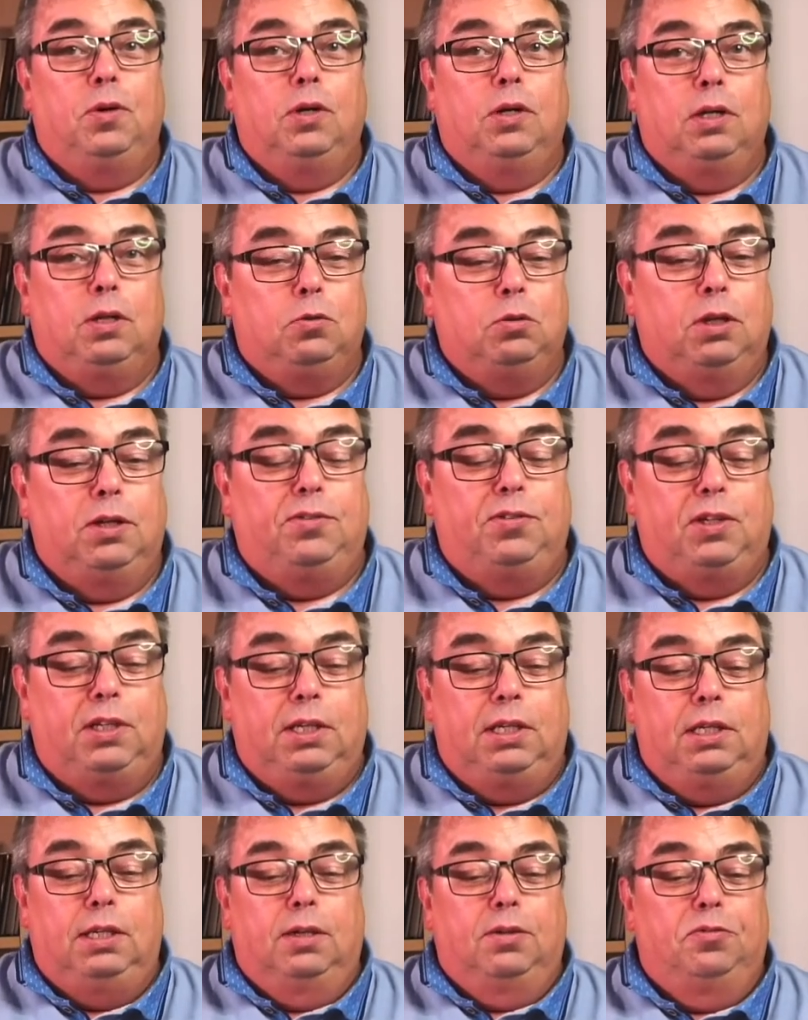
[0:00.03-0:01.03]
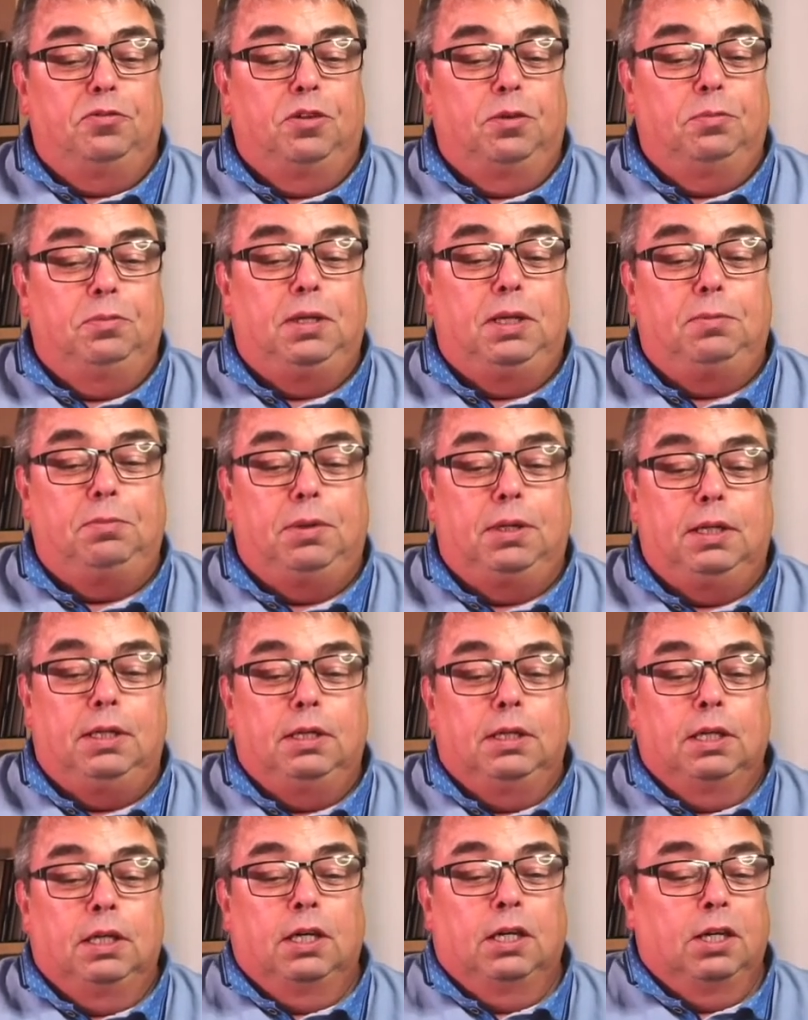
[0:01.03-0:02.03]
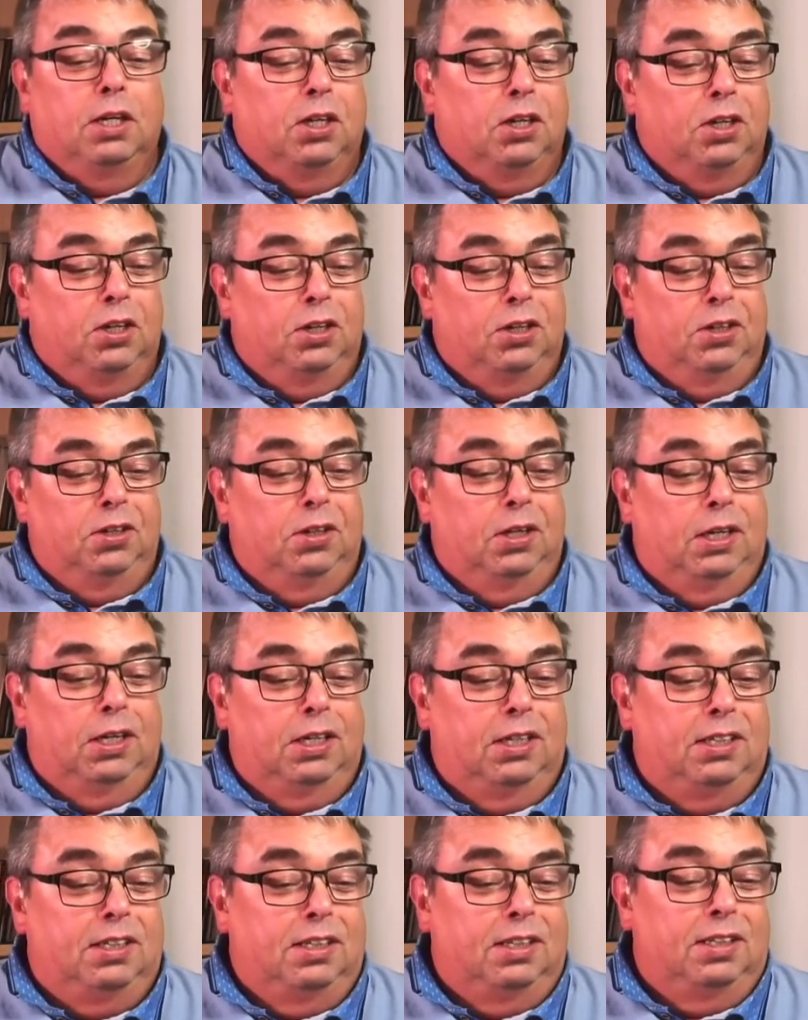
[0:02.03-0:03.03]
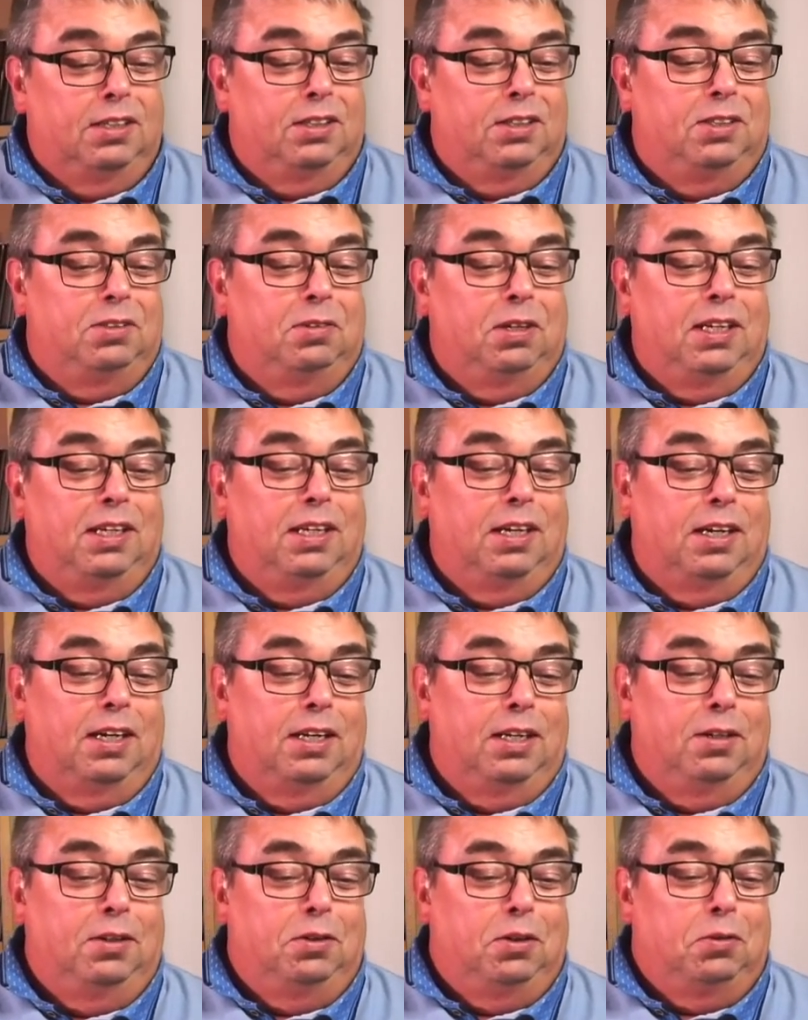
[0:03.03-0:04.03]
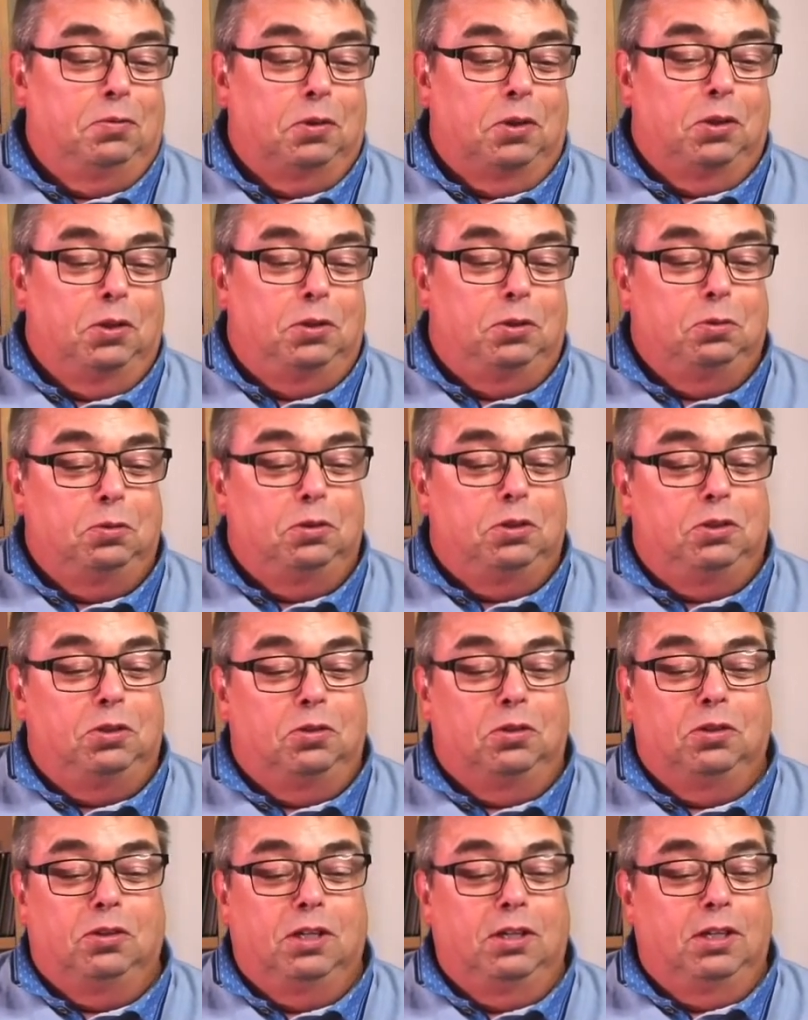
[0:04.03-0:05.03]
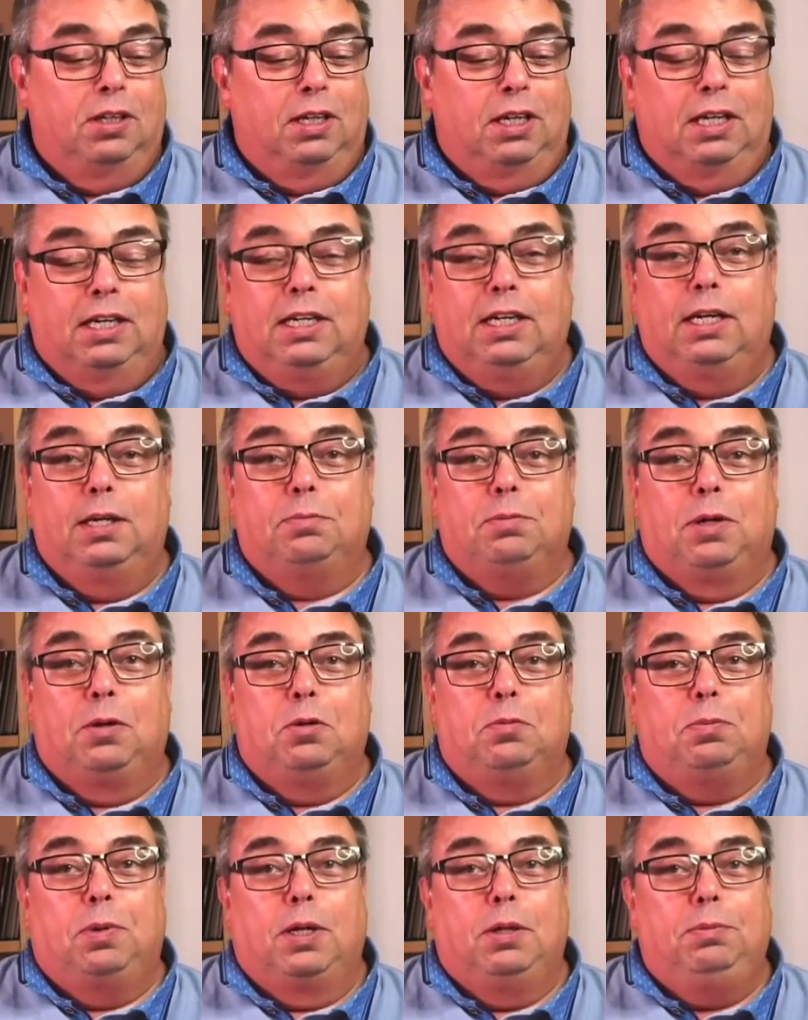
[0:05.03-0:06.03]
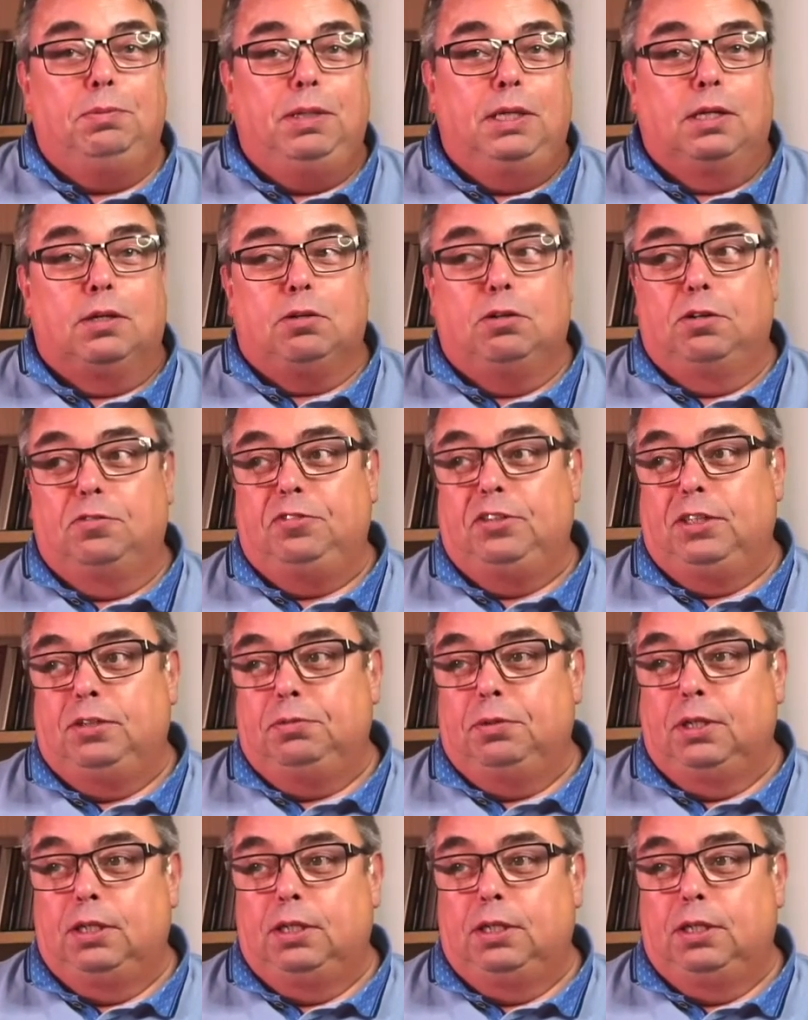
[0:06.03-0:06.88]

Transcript: Good evening here from Denmark. Uh, and uh, today I uh, want to talk uh, a little about buying me a coffee.